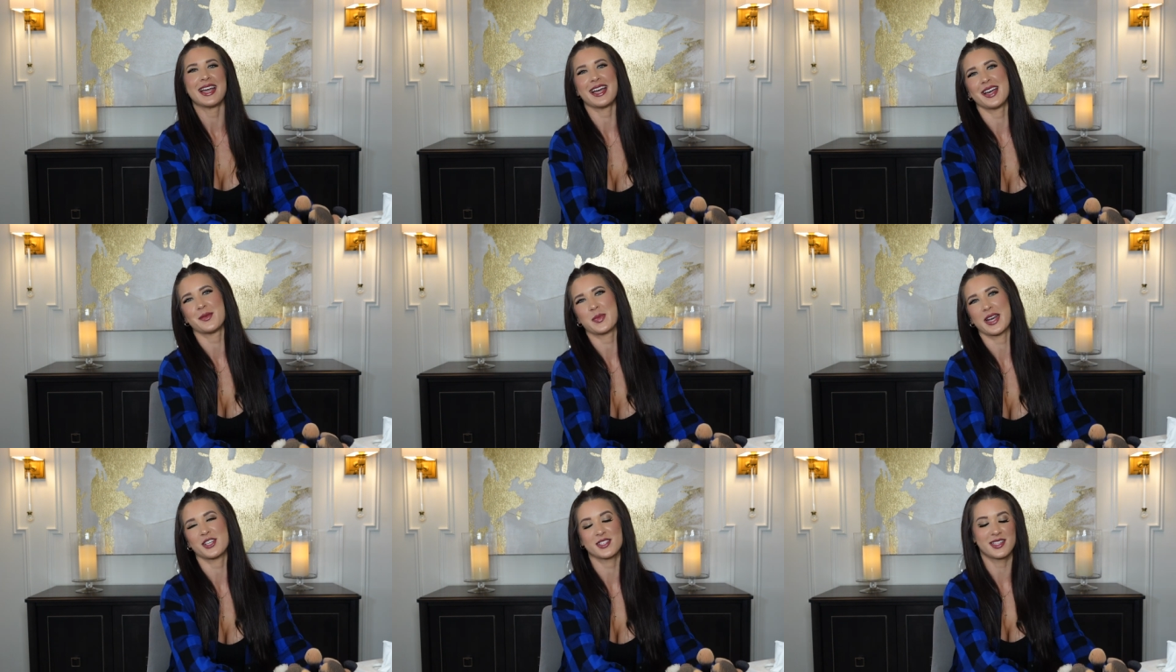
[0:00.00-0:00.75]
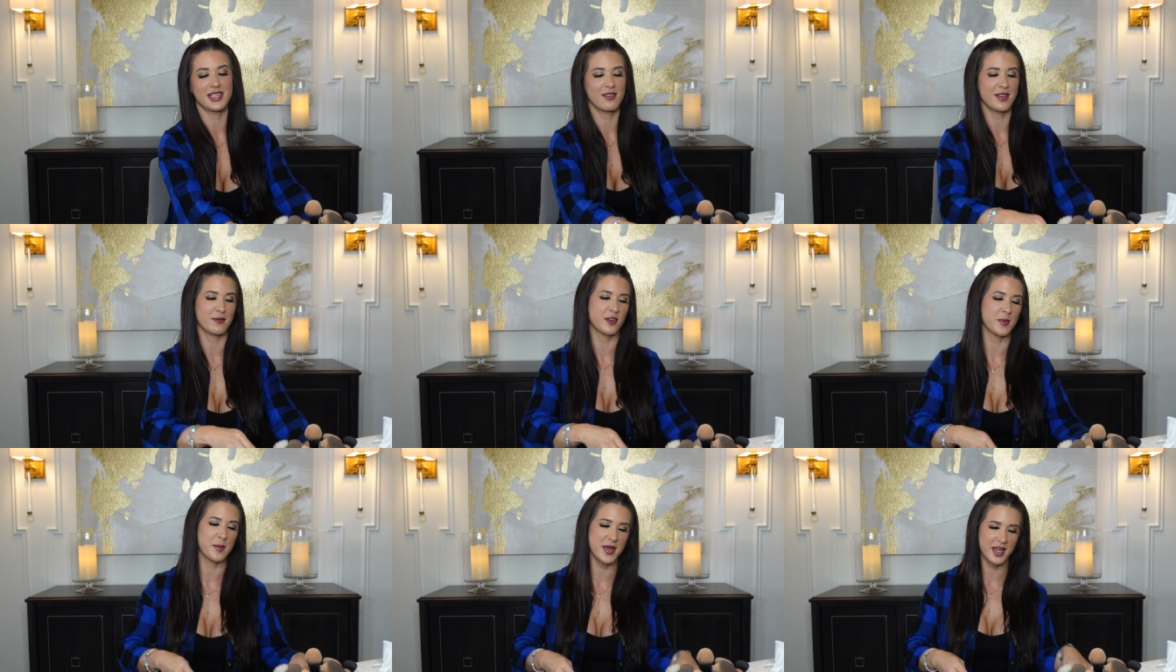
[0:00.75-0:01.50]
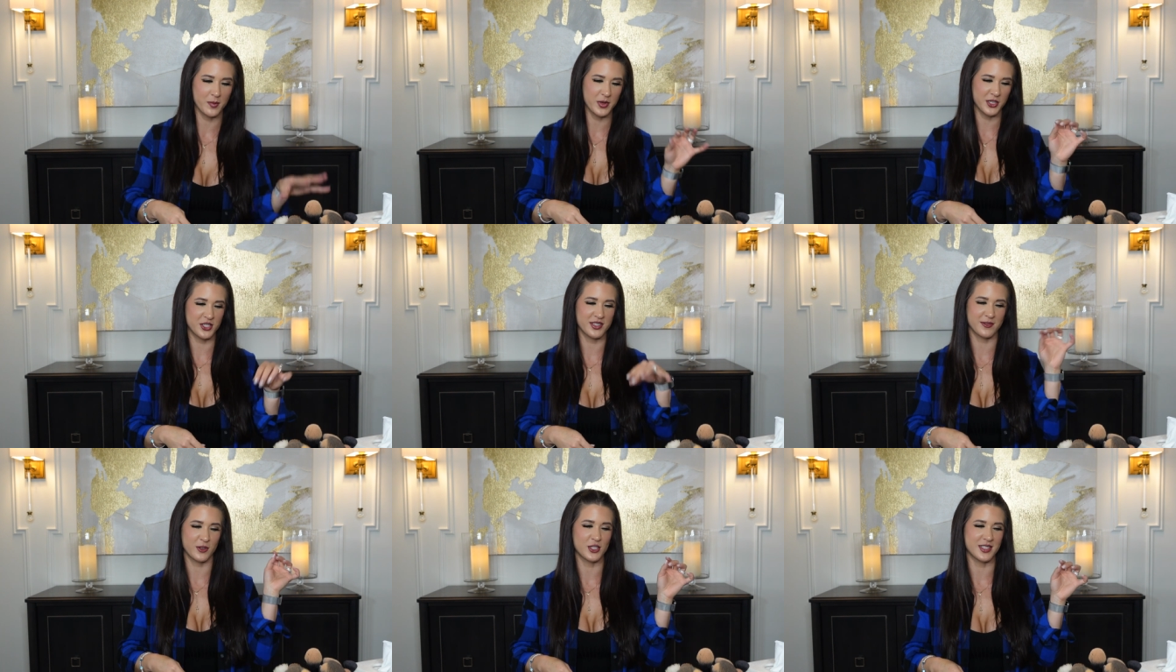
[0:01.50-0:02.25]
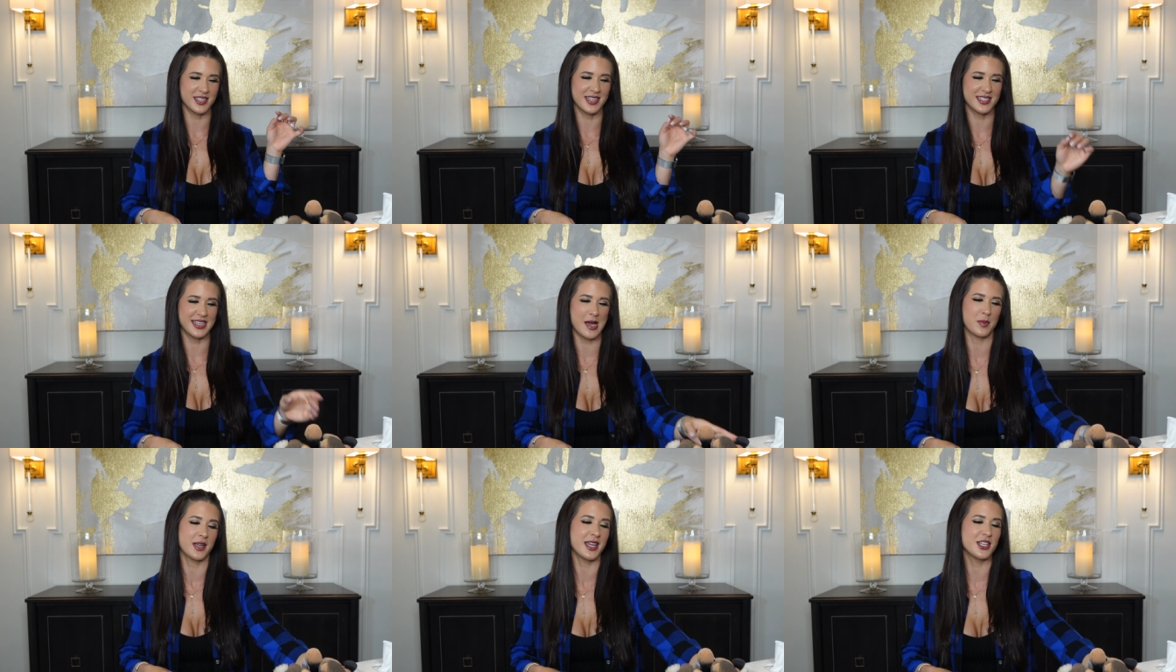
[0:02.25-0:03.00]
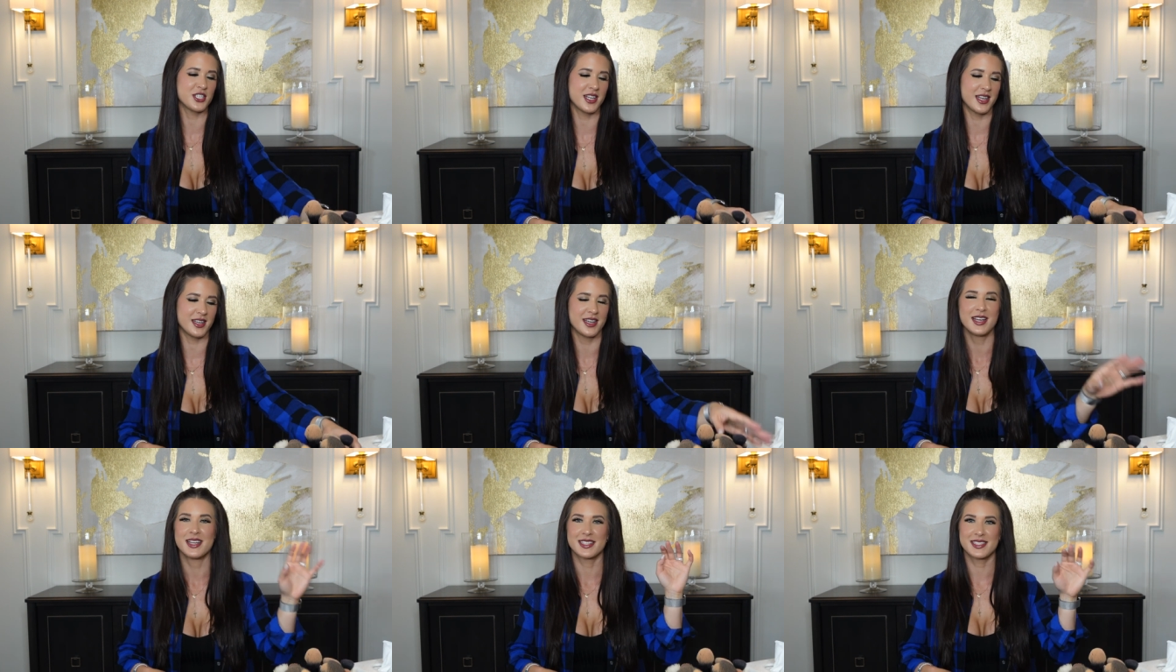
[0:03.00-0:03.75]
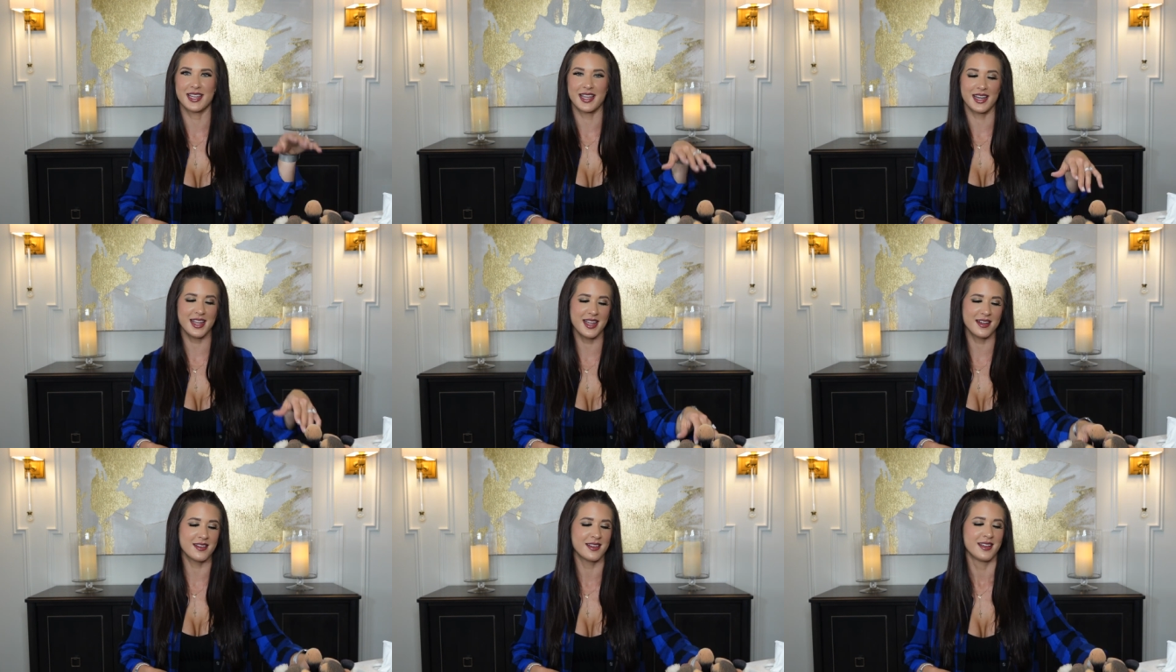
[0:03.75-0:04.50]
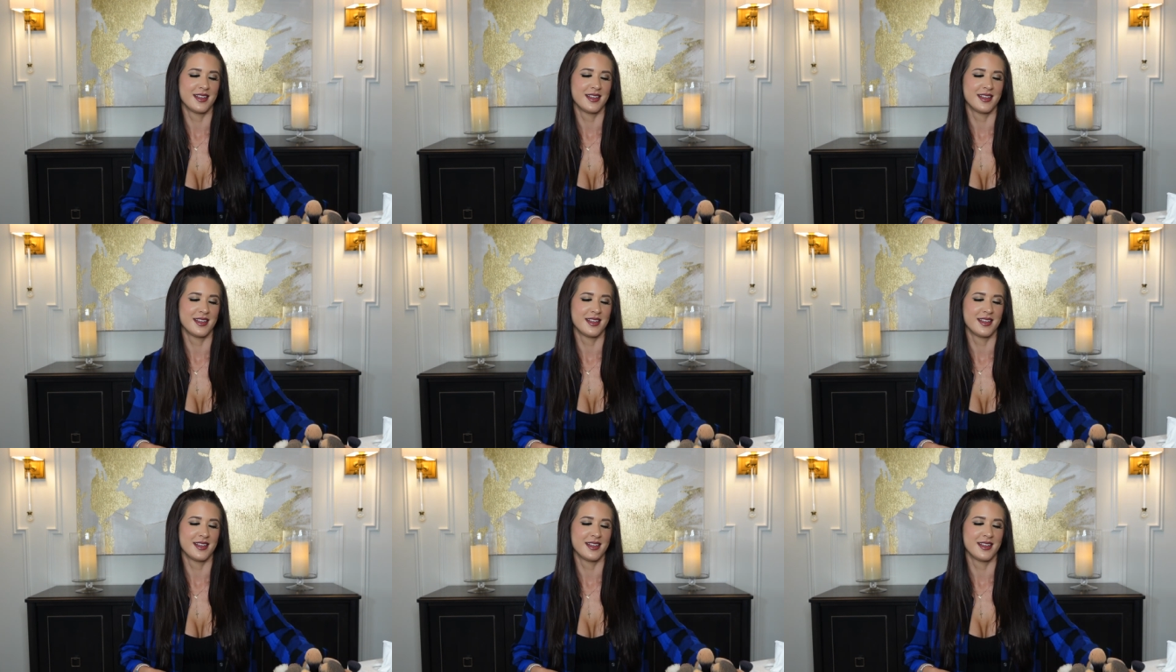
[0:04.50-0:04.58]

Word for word: Um, but I just love that for my makeup brushes for just easy application. Stick it in.